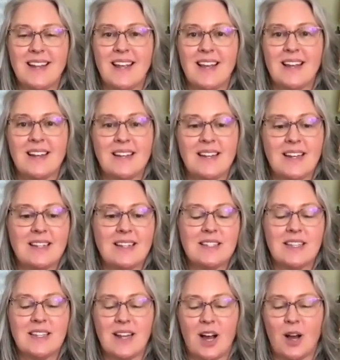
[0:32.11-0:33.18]
And
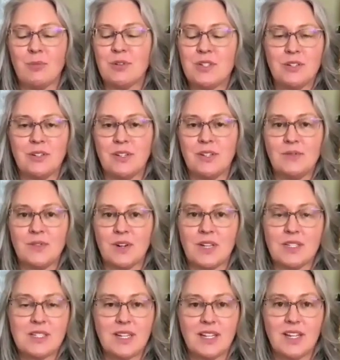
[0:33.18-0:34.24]
it's an opportunity for
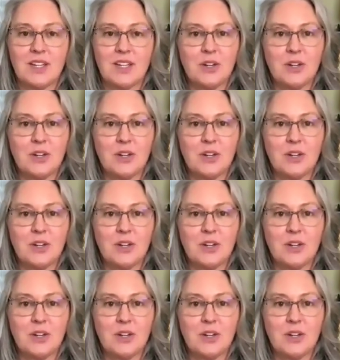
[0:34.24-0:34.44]
us to get